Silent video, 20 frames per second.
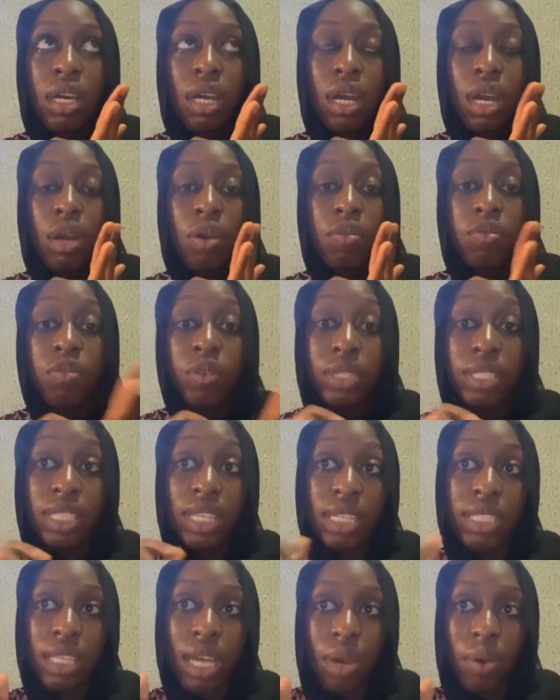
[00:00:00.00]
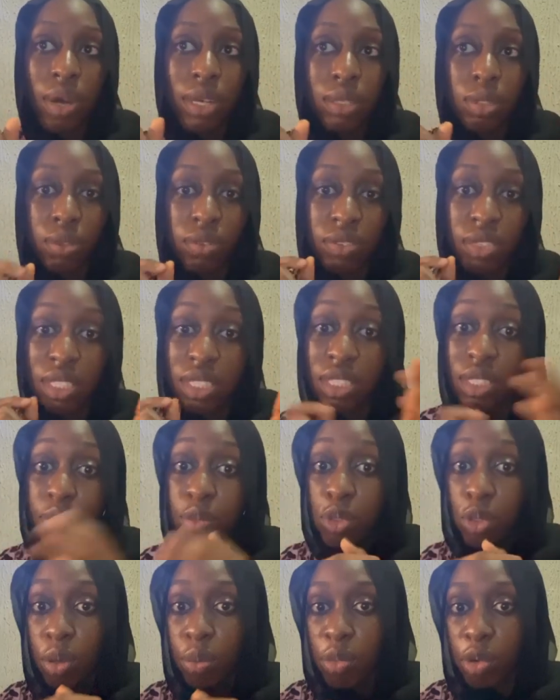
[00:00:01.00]
48 hours of the
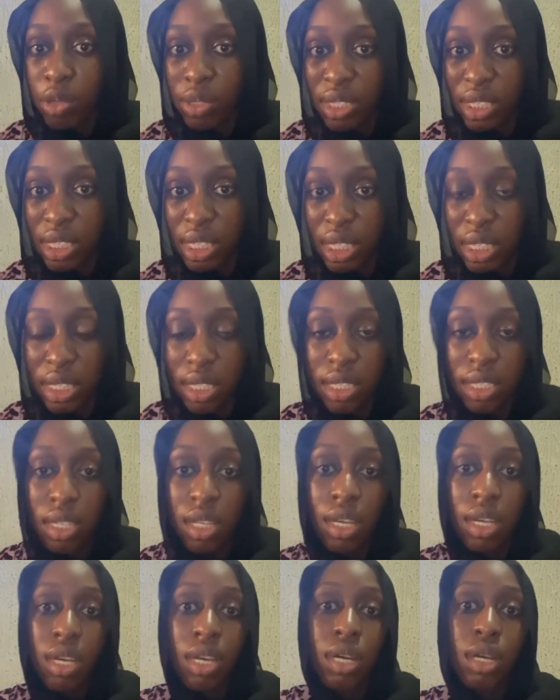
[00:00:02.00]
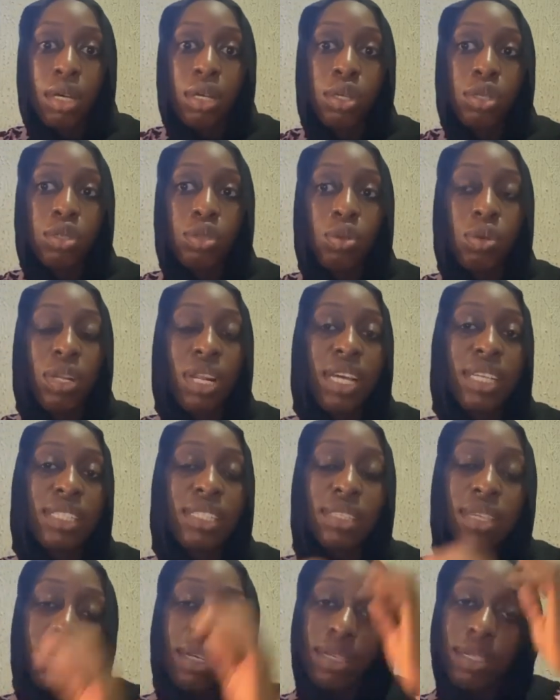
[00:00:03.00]
symptom onset. So let's
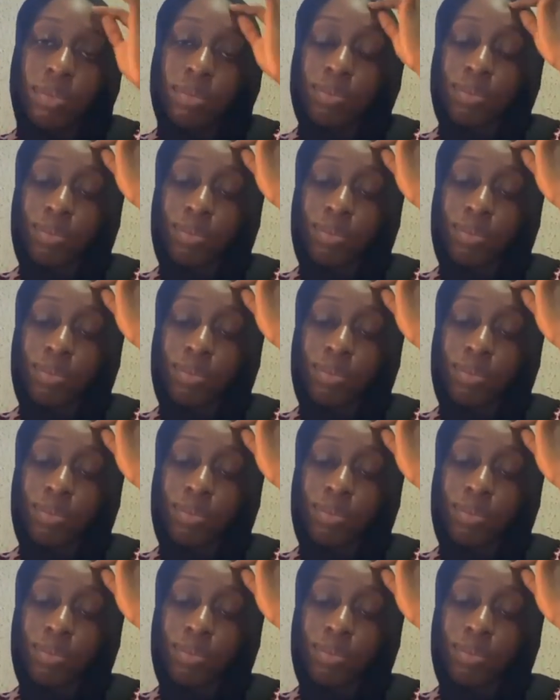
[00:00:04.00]
say